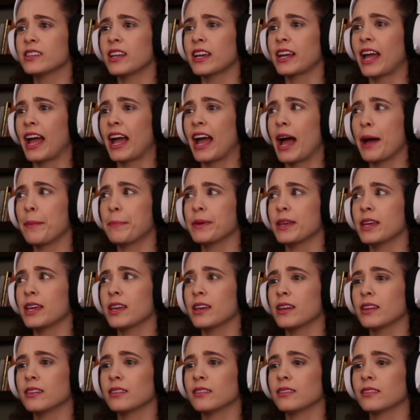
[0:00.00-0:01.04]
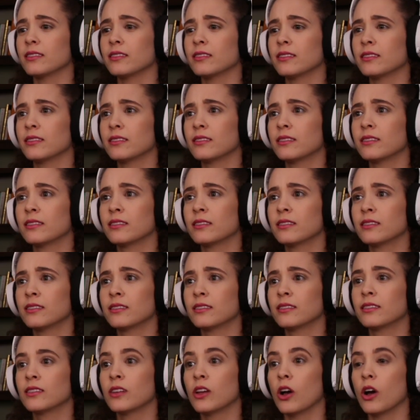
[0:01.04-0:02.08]
like happy and...
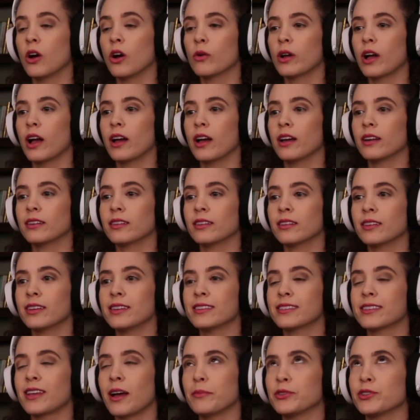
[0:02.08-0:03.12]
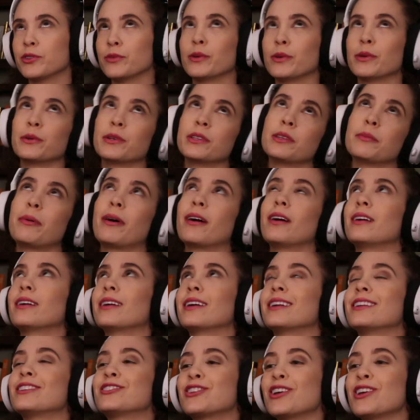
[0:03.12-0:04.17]
Oh God, he's come to ruin the
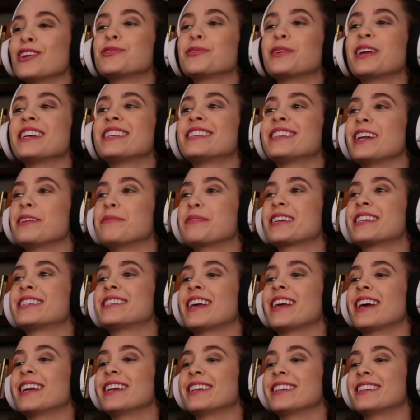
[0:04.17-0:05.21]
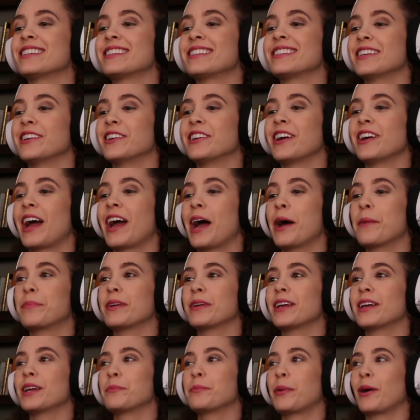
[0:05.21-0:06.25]
party. Just when I said I'm excited to see her
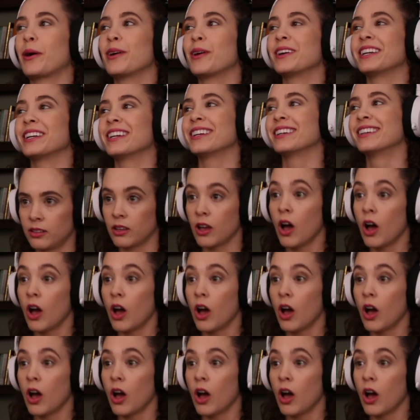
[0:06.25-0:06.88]
happy at a party.